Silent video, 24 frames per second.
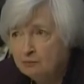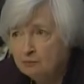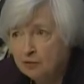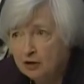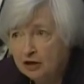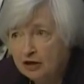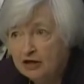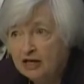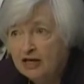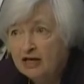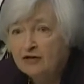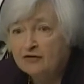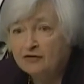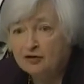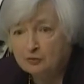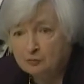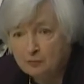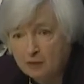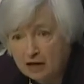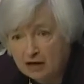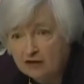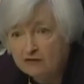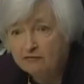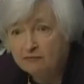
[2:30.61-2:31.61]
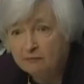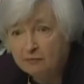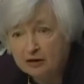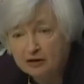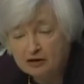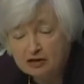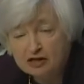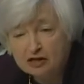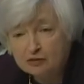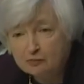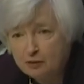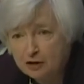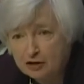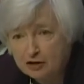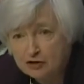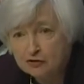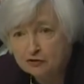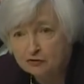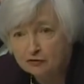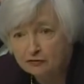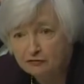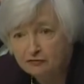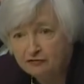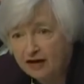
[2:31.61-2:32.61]
but there may have been
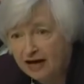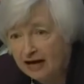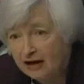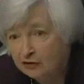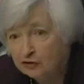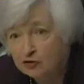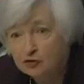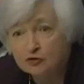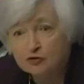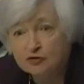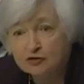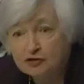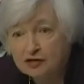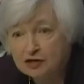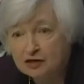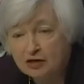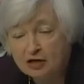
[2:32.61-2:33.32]
special factors,